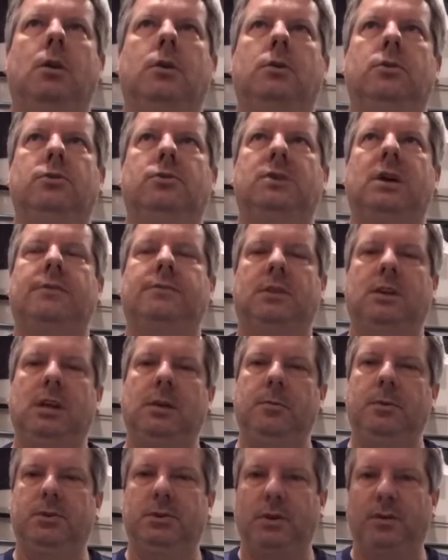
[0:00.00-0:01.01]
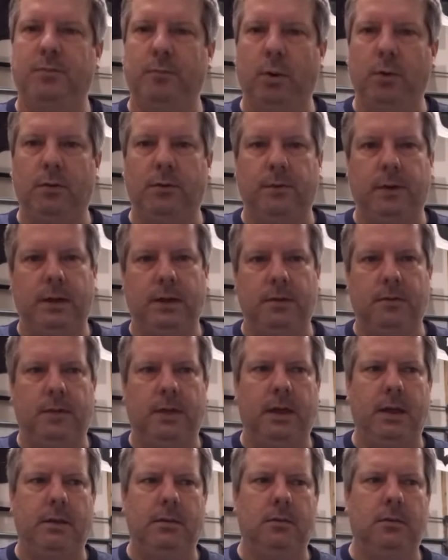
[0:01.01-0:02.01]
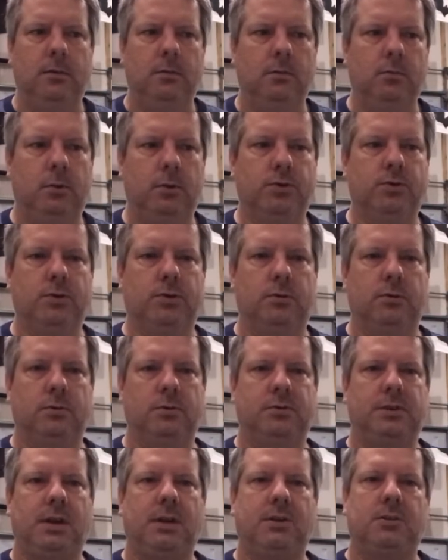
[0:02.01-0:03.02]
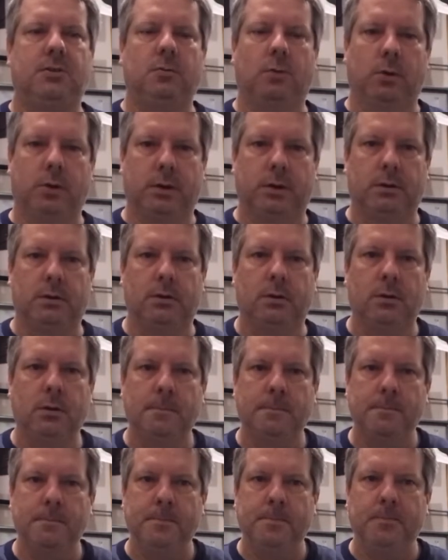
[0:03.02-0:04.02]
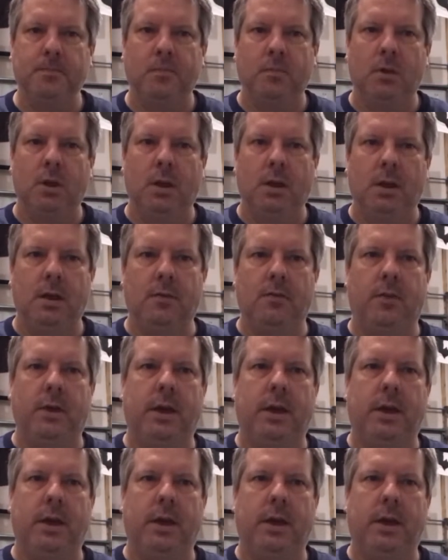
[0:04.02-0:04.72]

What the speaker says: you just have to keep yourself motivated that what you're doing is actually working, and